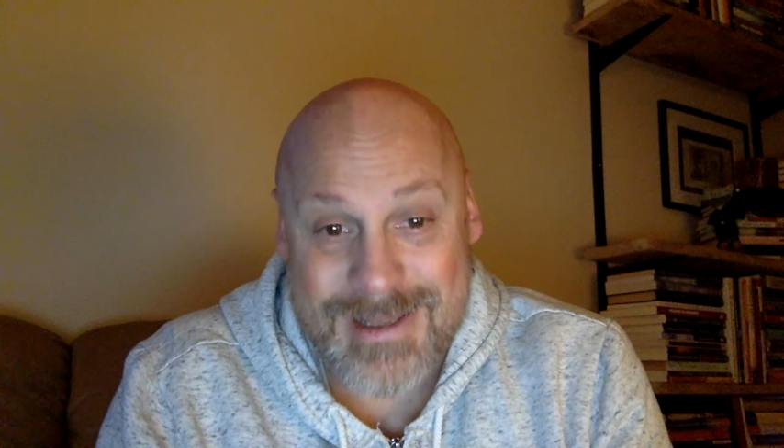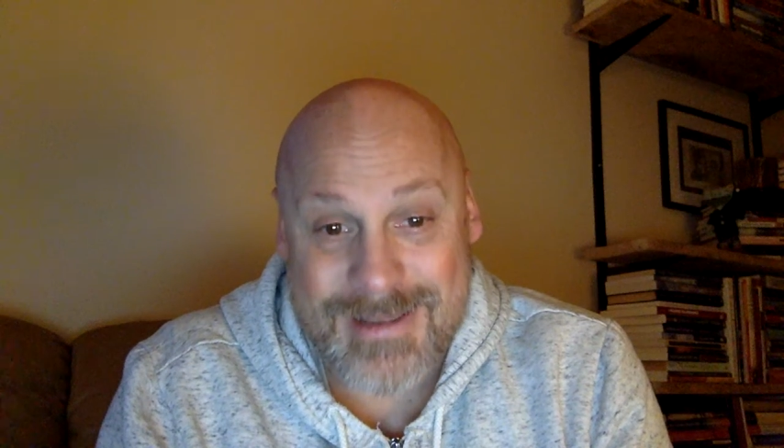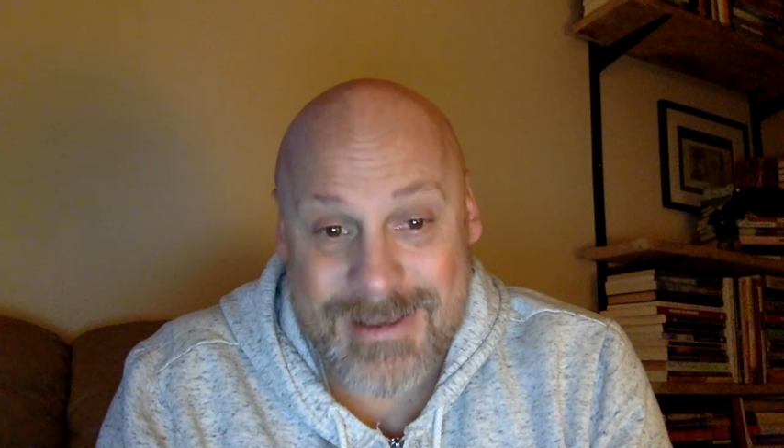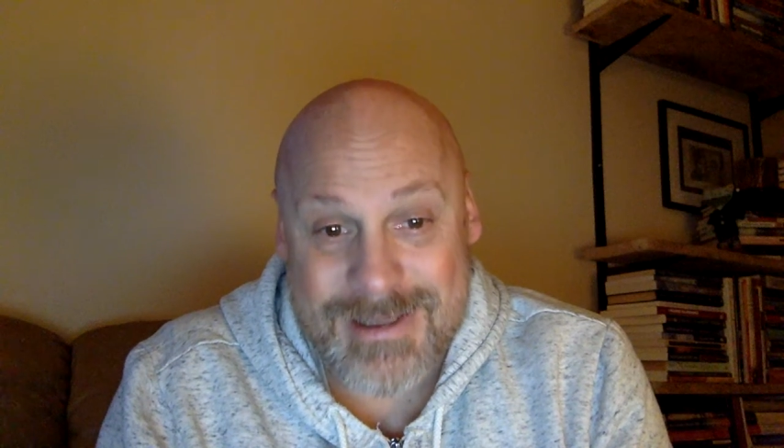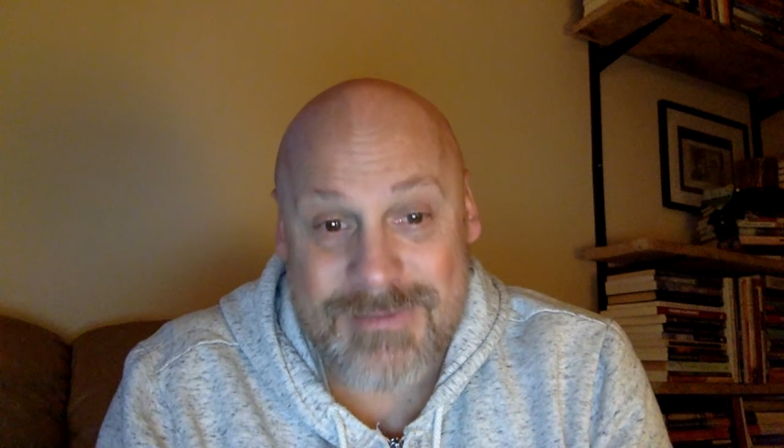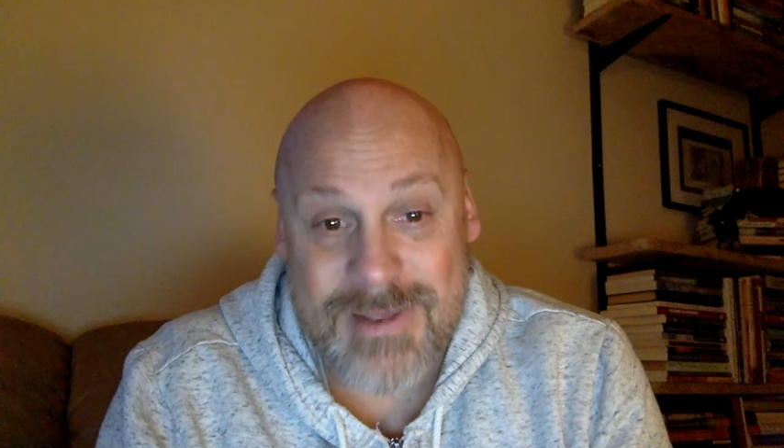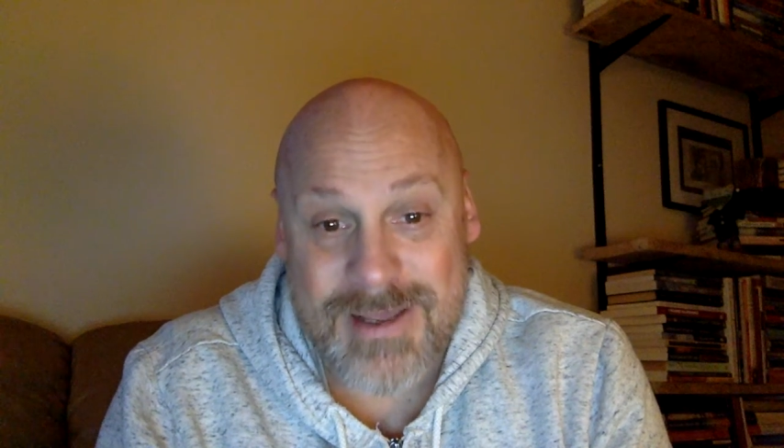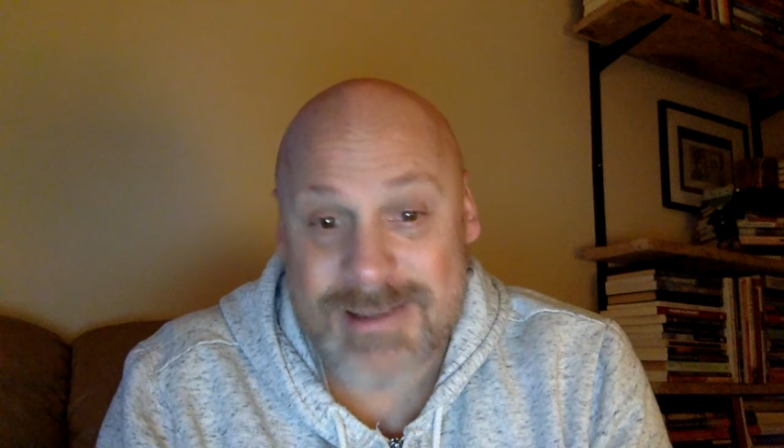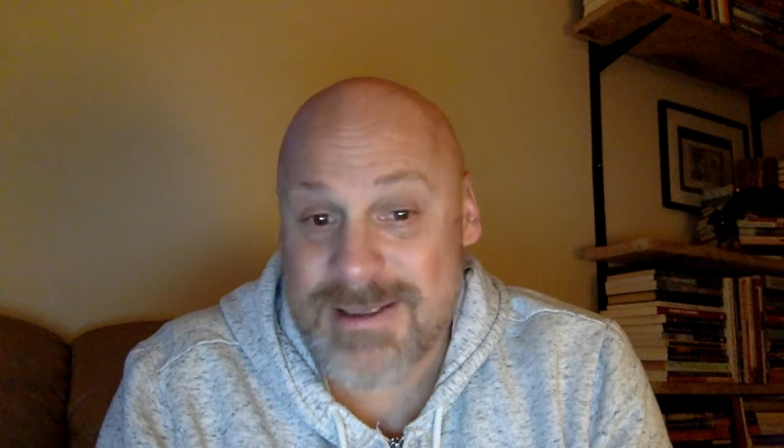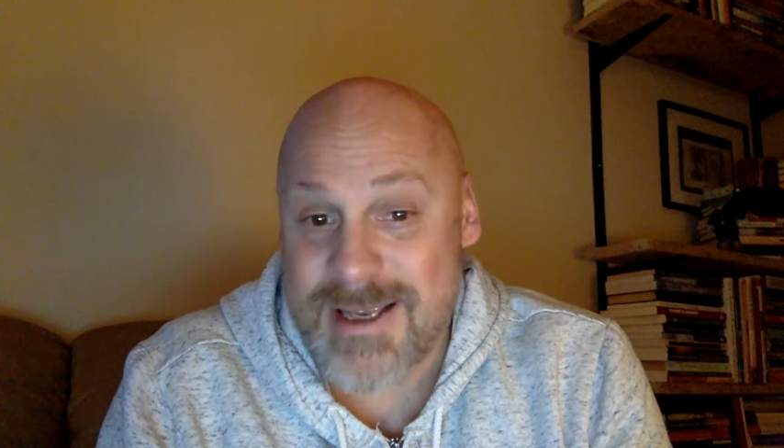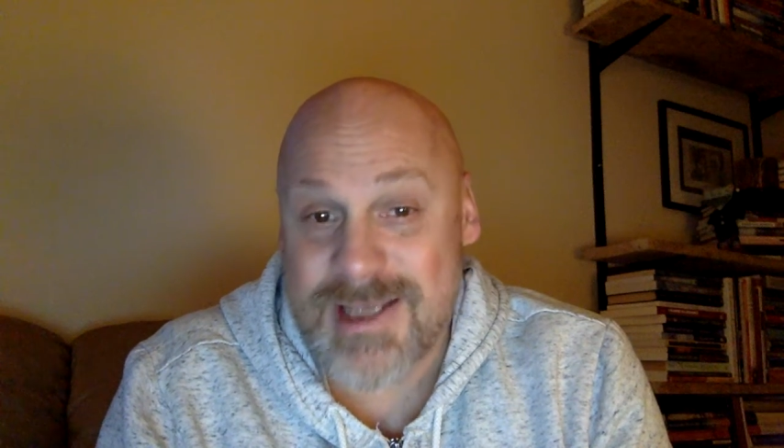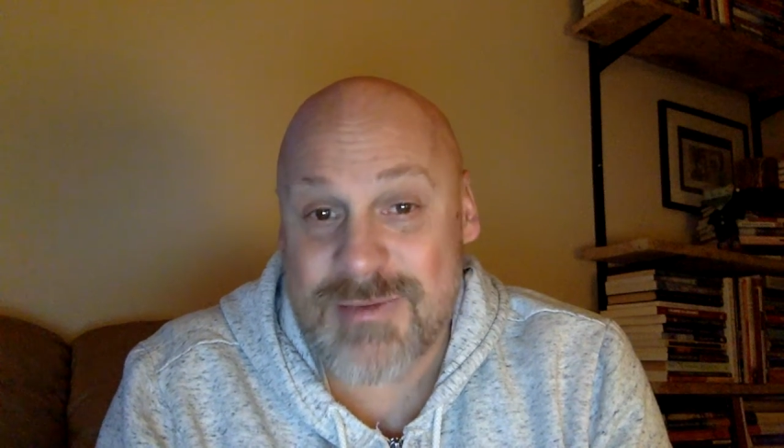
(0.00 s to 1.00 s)
that this man
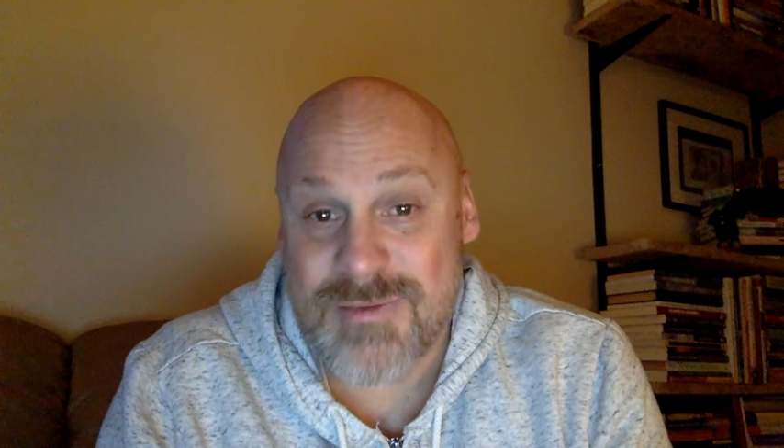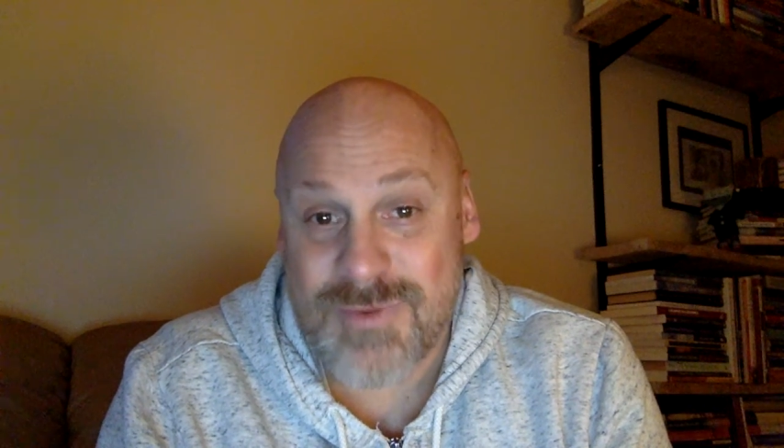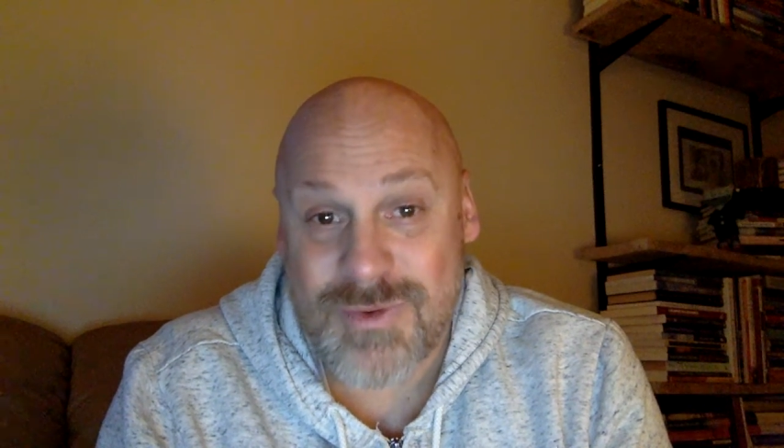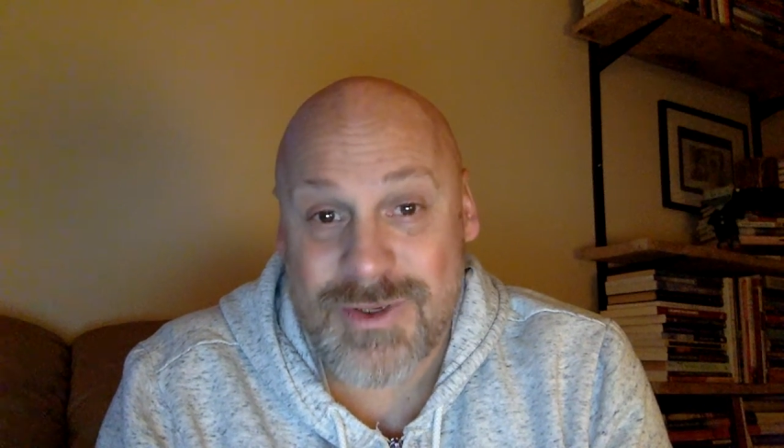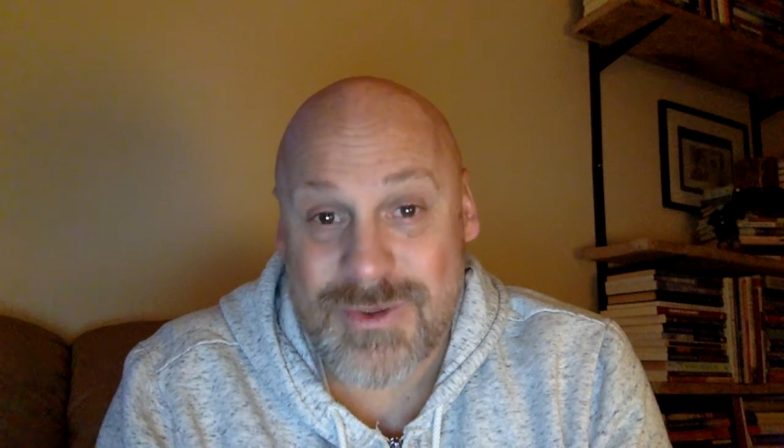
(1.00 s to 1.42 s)
stands before